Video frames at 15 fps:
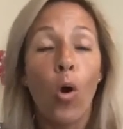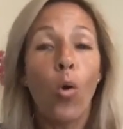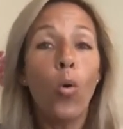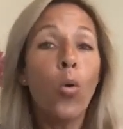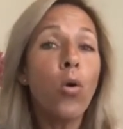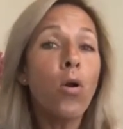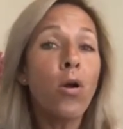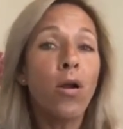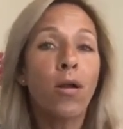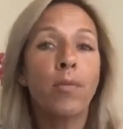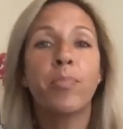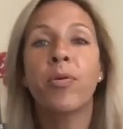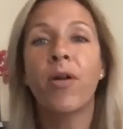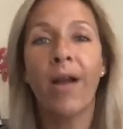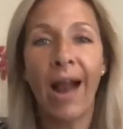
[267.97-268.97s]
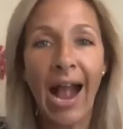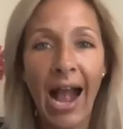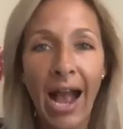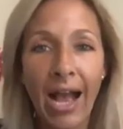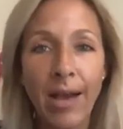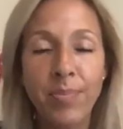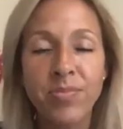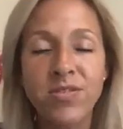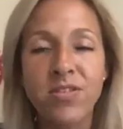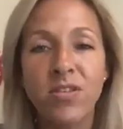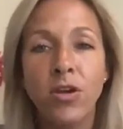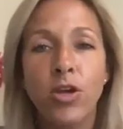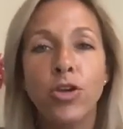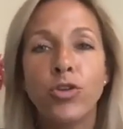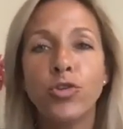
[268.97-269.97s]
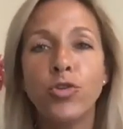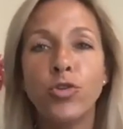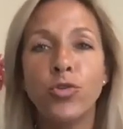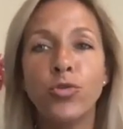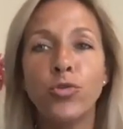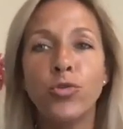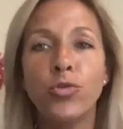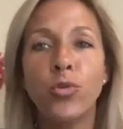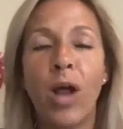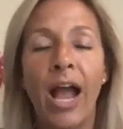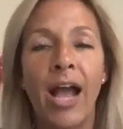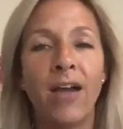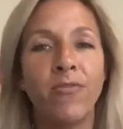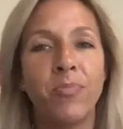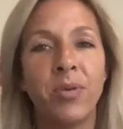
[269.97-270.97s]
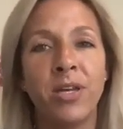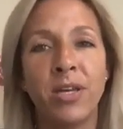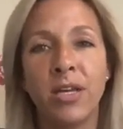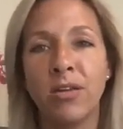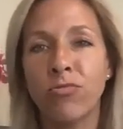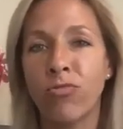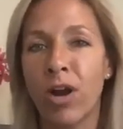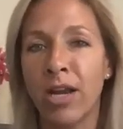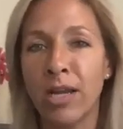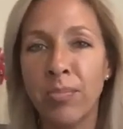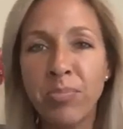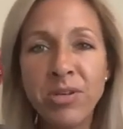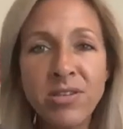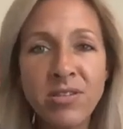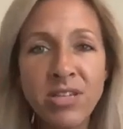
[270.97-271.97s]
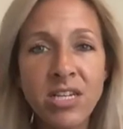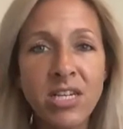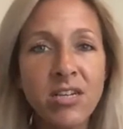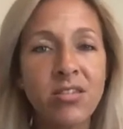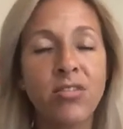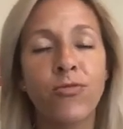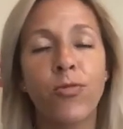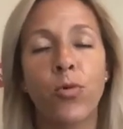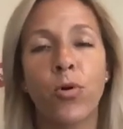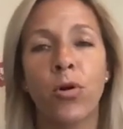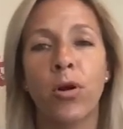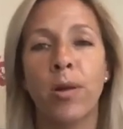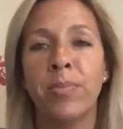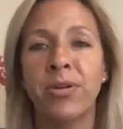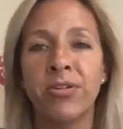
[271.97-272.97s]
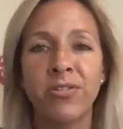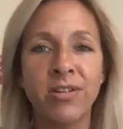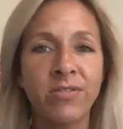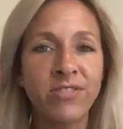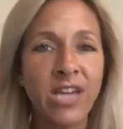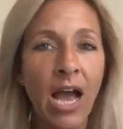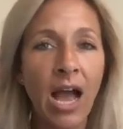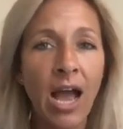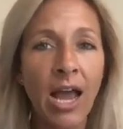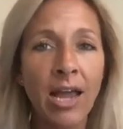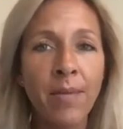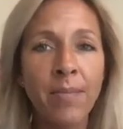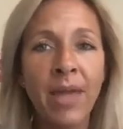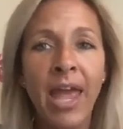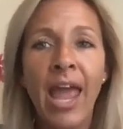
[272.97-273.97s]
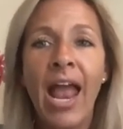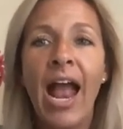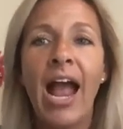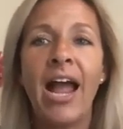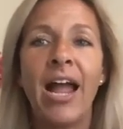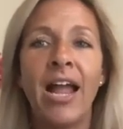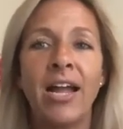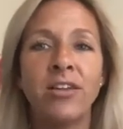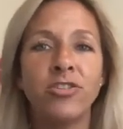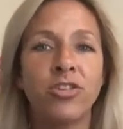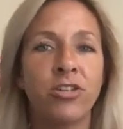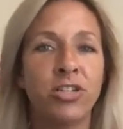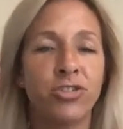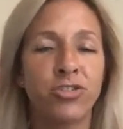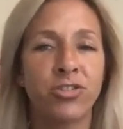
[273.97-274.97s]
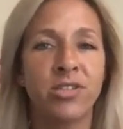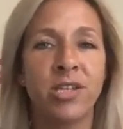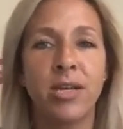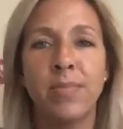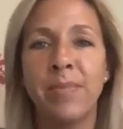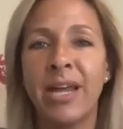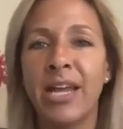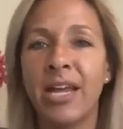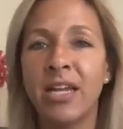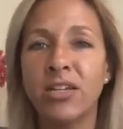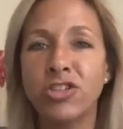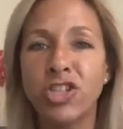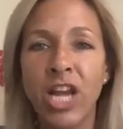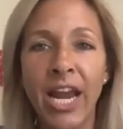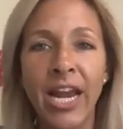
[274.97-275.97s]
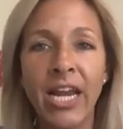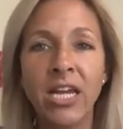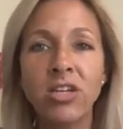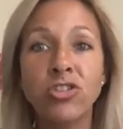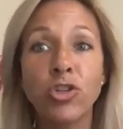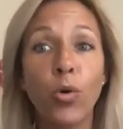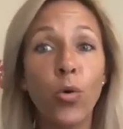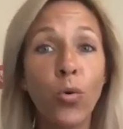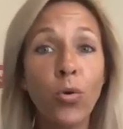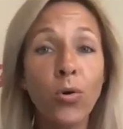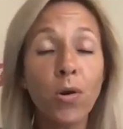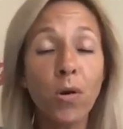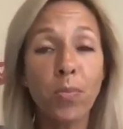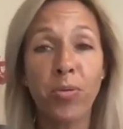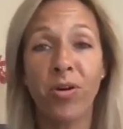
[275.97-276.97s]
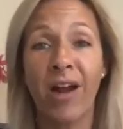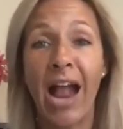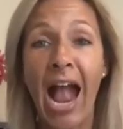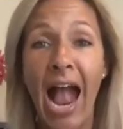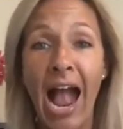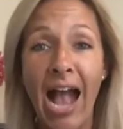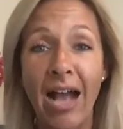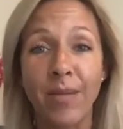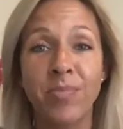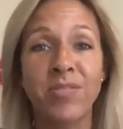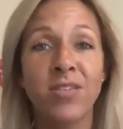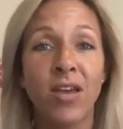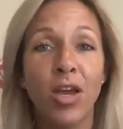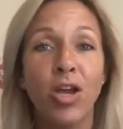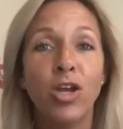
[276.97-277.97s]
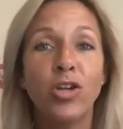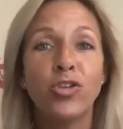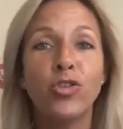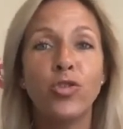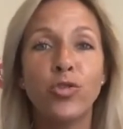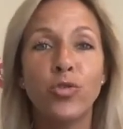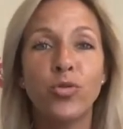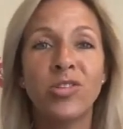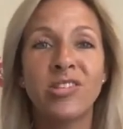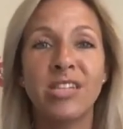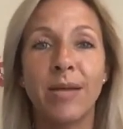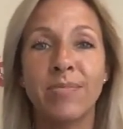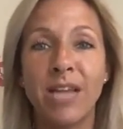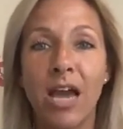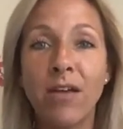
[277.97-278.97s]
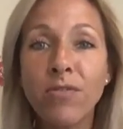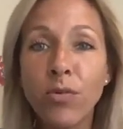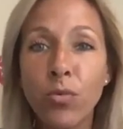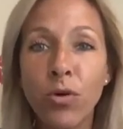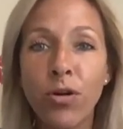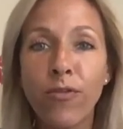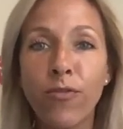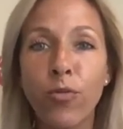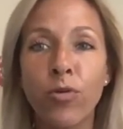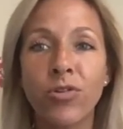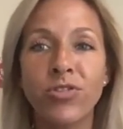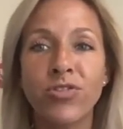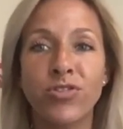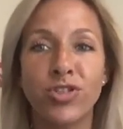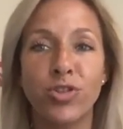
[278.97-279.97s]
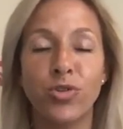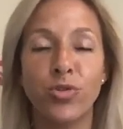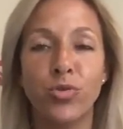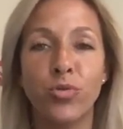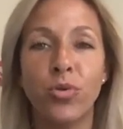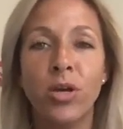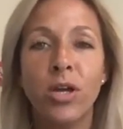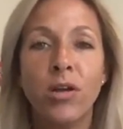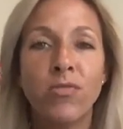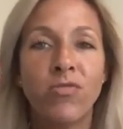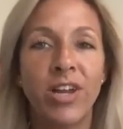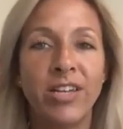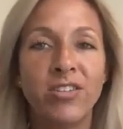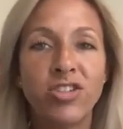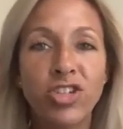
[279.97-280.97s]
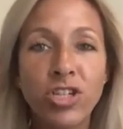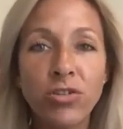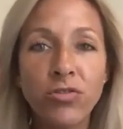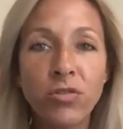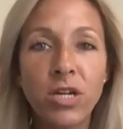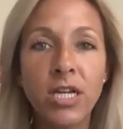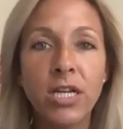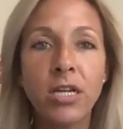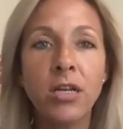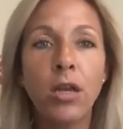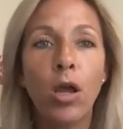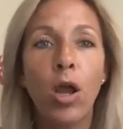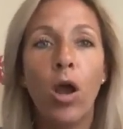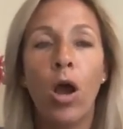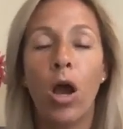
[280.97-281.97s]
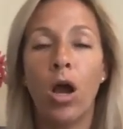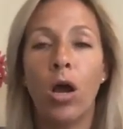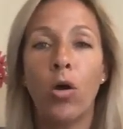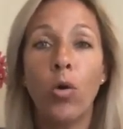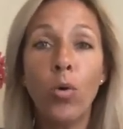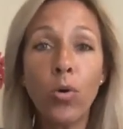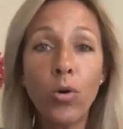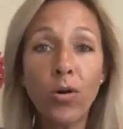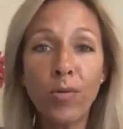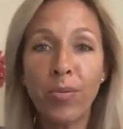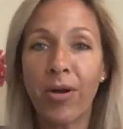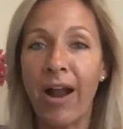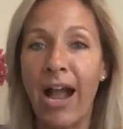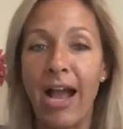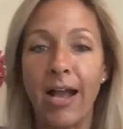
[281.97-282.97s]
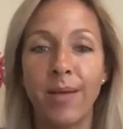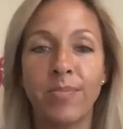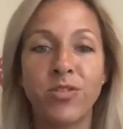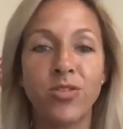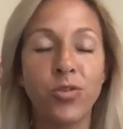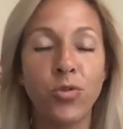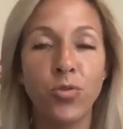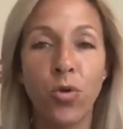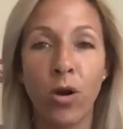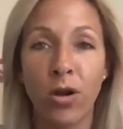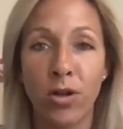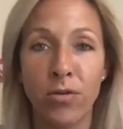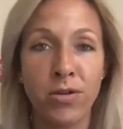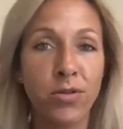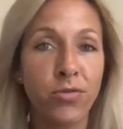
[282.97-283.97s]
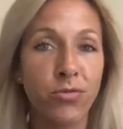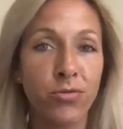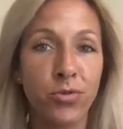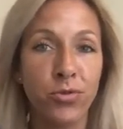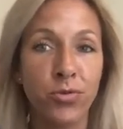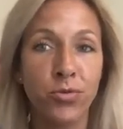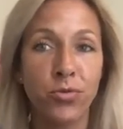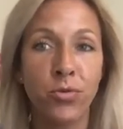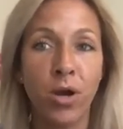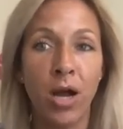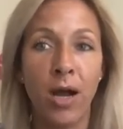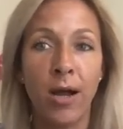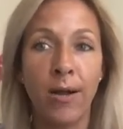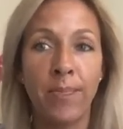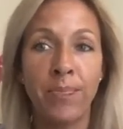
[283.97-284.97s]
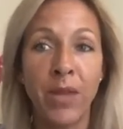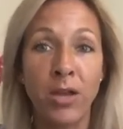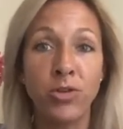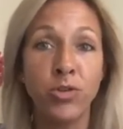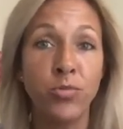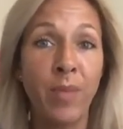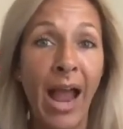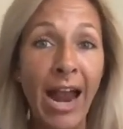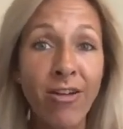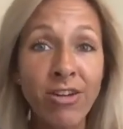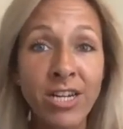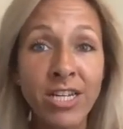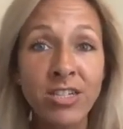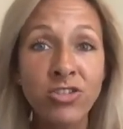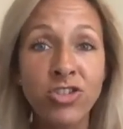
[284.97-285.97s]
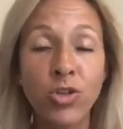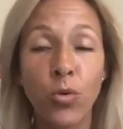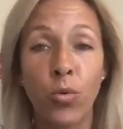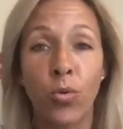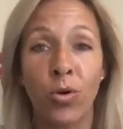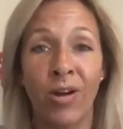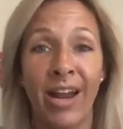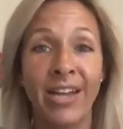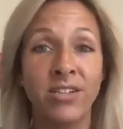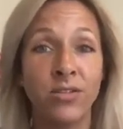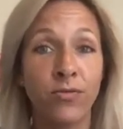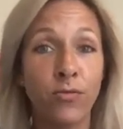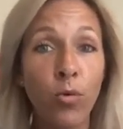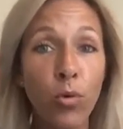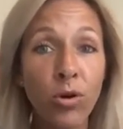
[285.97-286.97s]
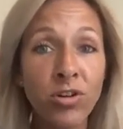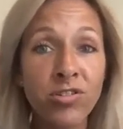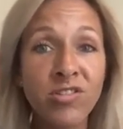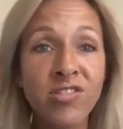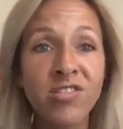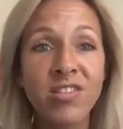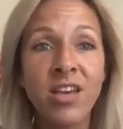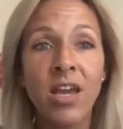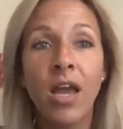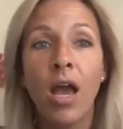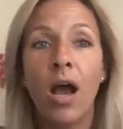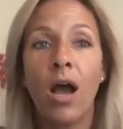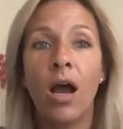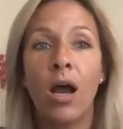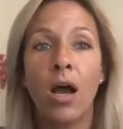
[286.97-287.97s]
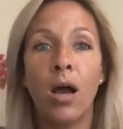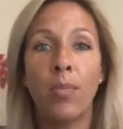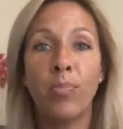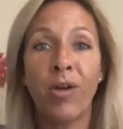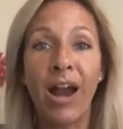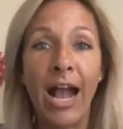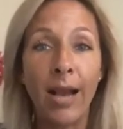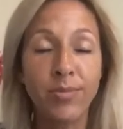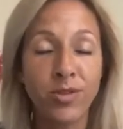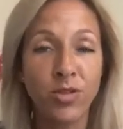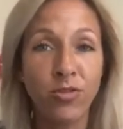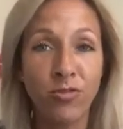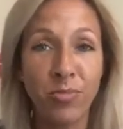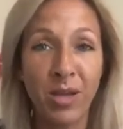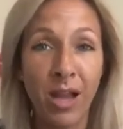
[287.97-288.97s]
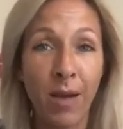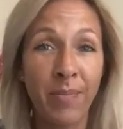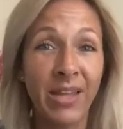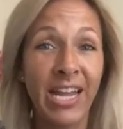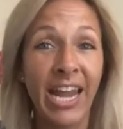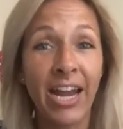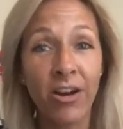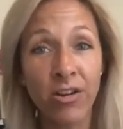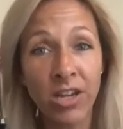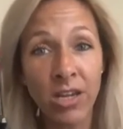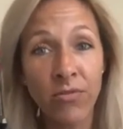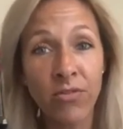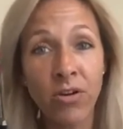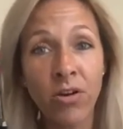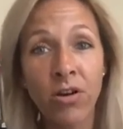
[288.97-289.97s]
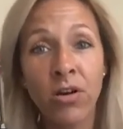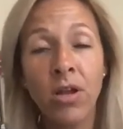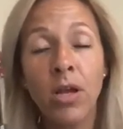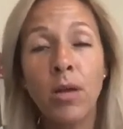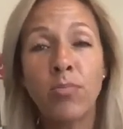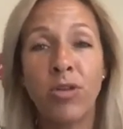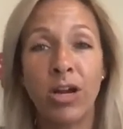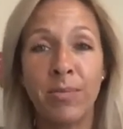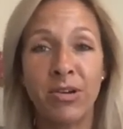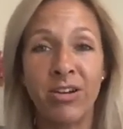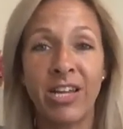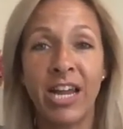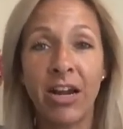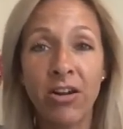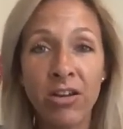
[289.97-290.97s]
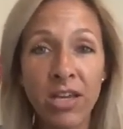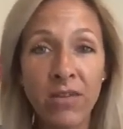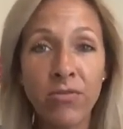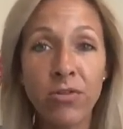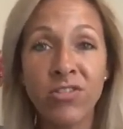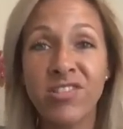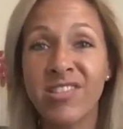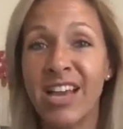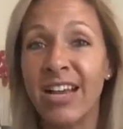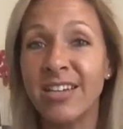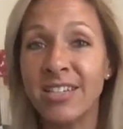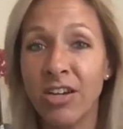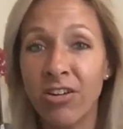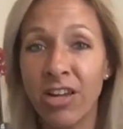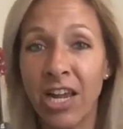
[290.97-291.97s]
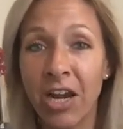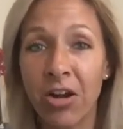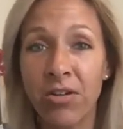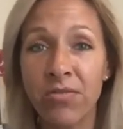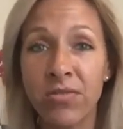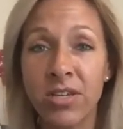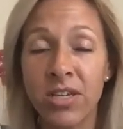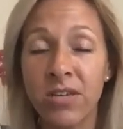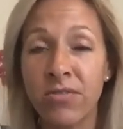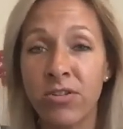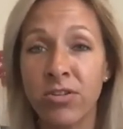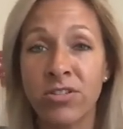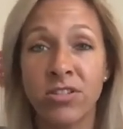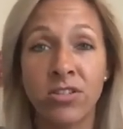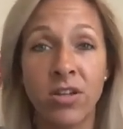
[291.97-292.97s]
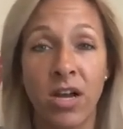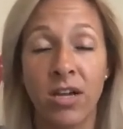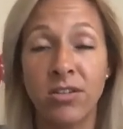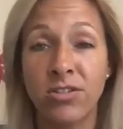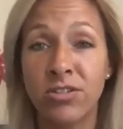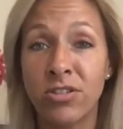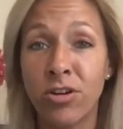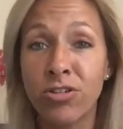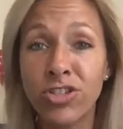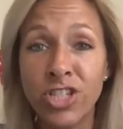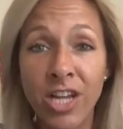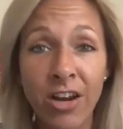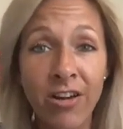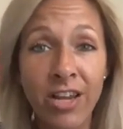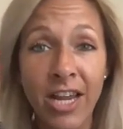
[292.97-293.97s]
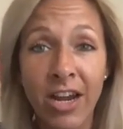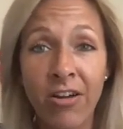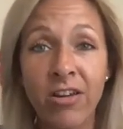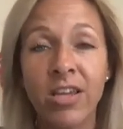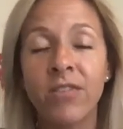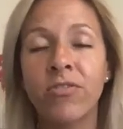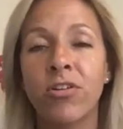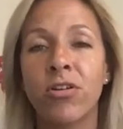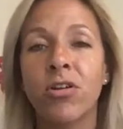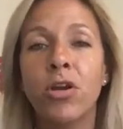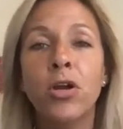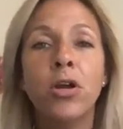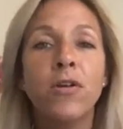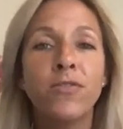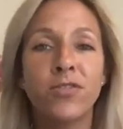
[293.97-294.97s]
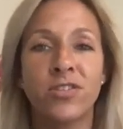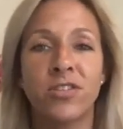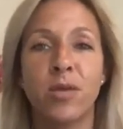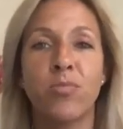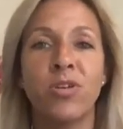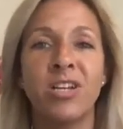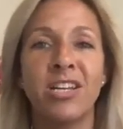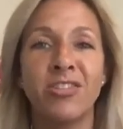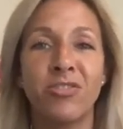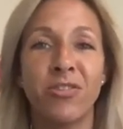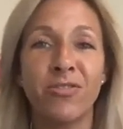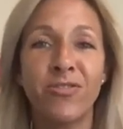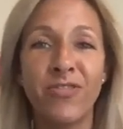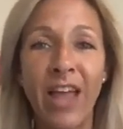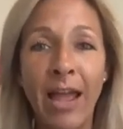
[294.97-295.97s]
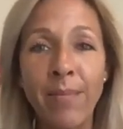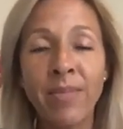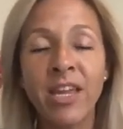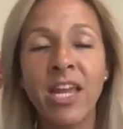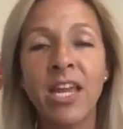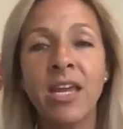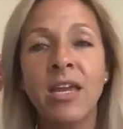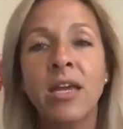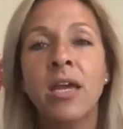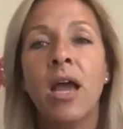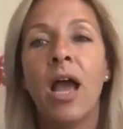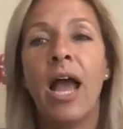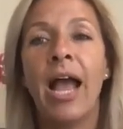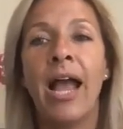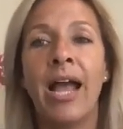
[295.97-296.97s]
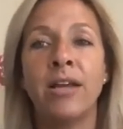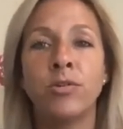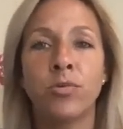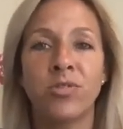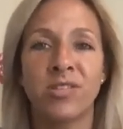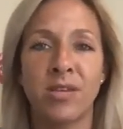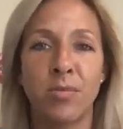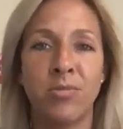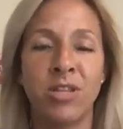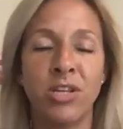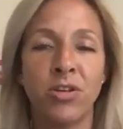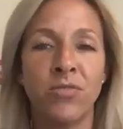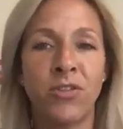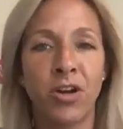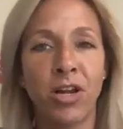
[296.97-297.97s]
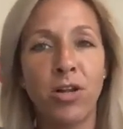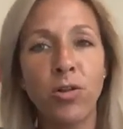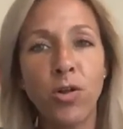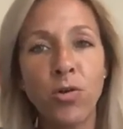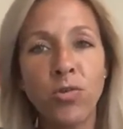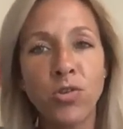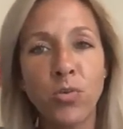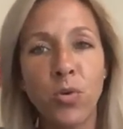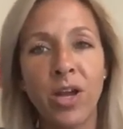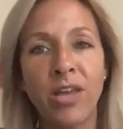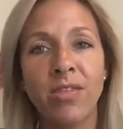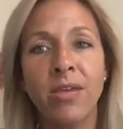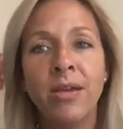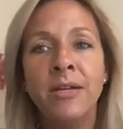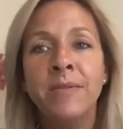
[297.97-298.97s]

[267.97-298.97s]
Or perhaps you have been running a business for a period of time and you're interested in making a change, or perhaps you stepped out of the workforce to raise children, uh, or perhaps you are going through um, a new marriage or a divorce. Uh, perhaps you've become the caregiver, primary caregiver, secondary caregiver, uh, tertiary caregiver for someone in your family and or someone that you're very close with